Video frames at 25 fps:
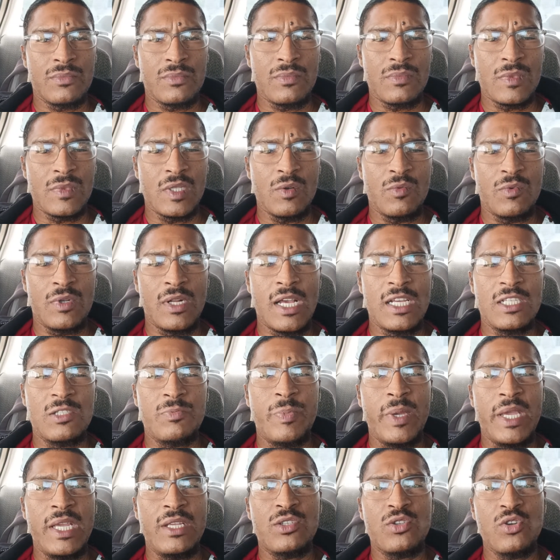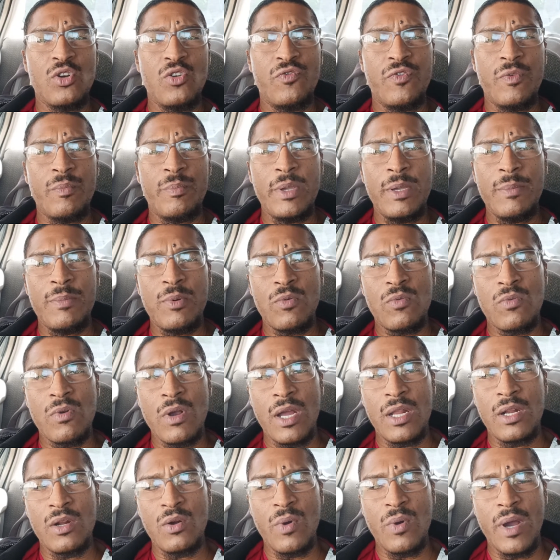When I speak truth and people
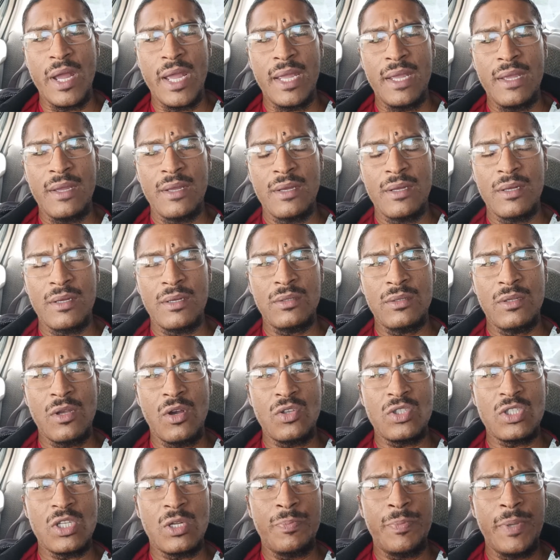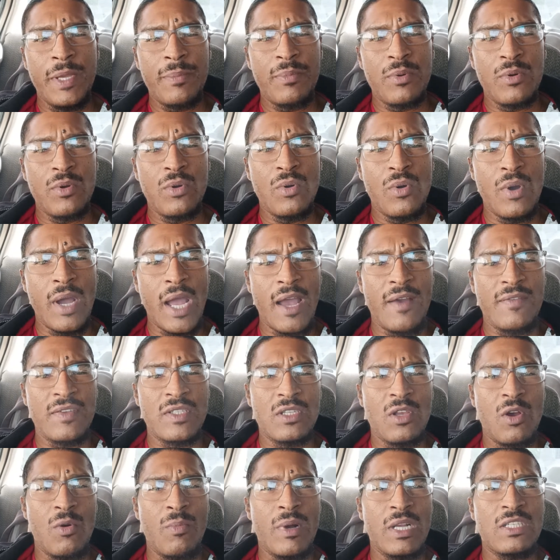run away, those are the people who have
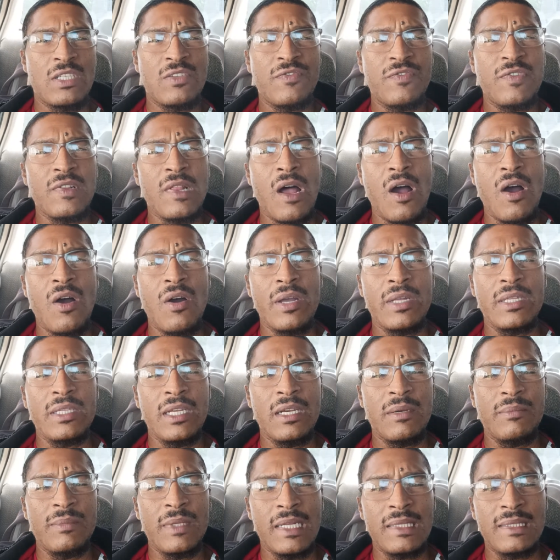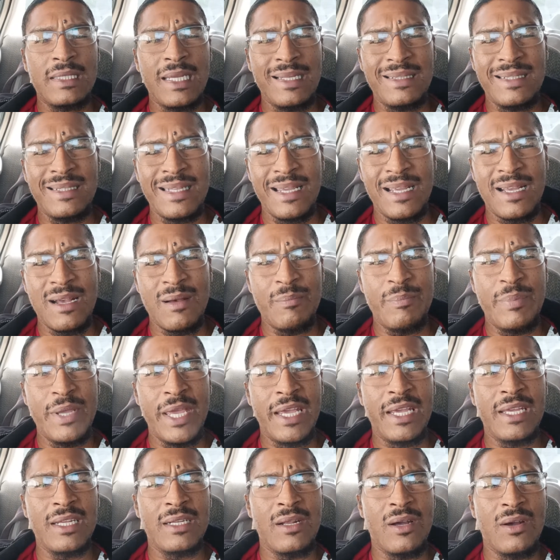so much flaw in them that they think I'm
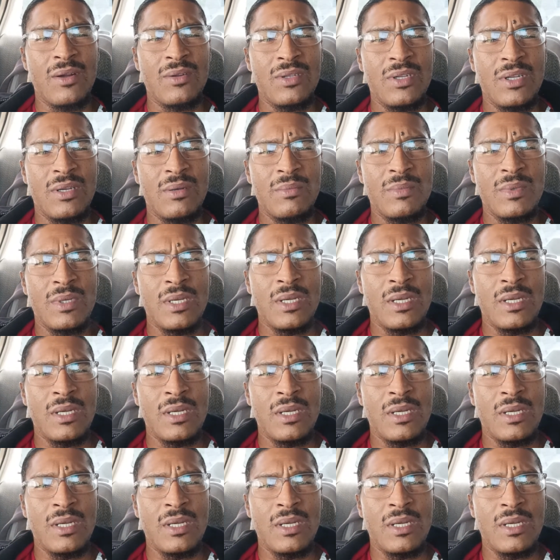picking on them.